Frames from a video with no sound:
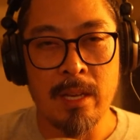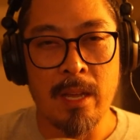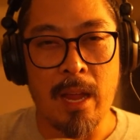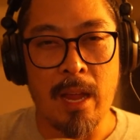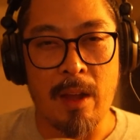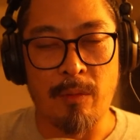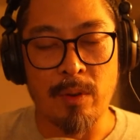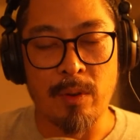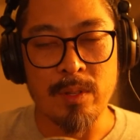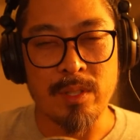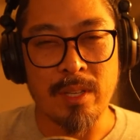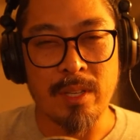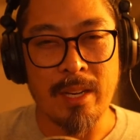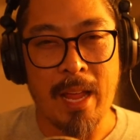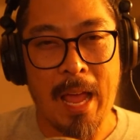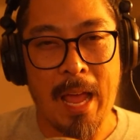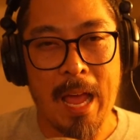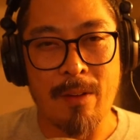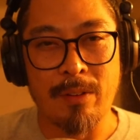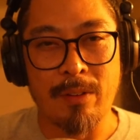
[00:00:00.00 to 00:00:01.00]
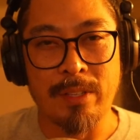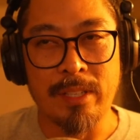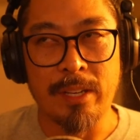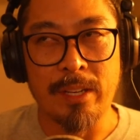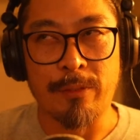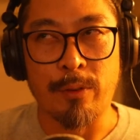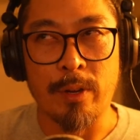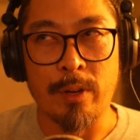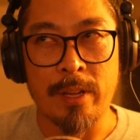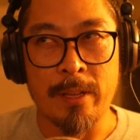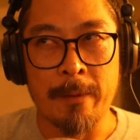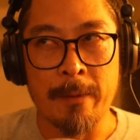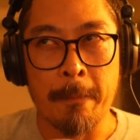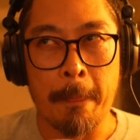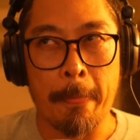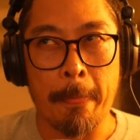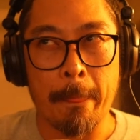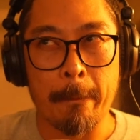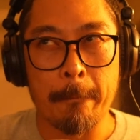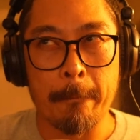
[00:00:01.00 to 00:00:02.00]
everyone's going to have a different
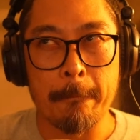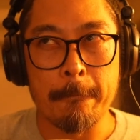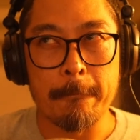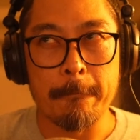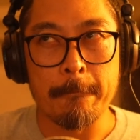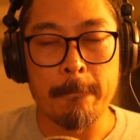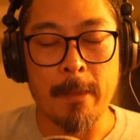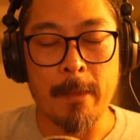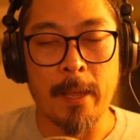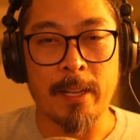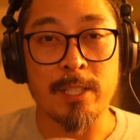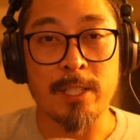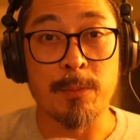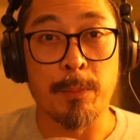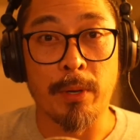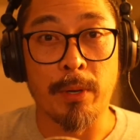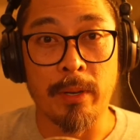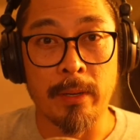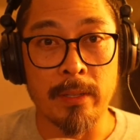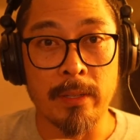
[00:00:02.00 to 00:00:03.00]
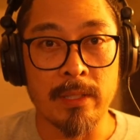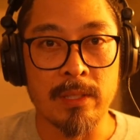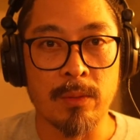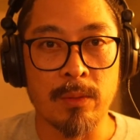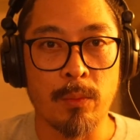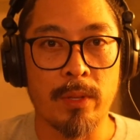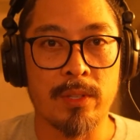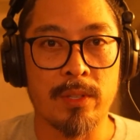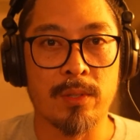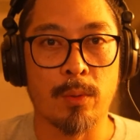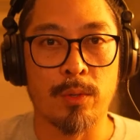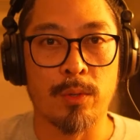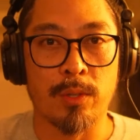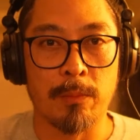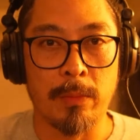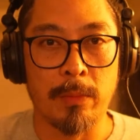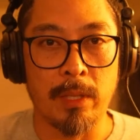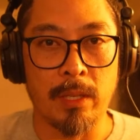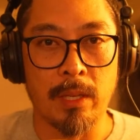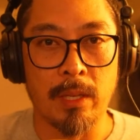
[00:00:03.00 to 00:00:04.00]
experience with social
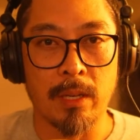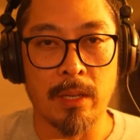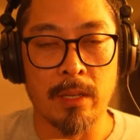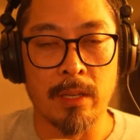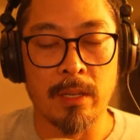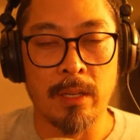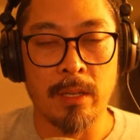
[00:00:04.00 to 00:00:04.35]
media.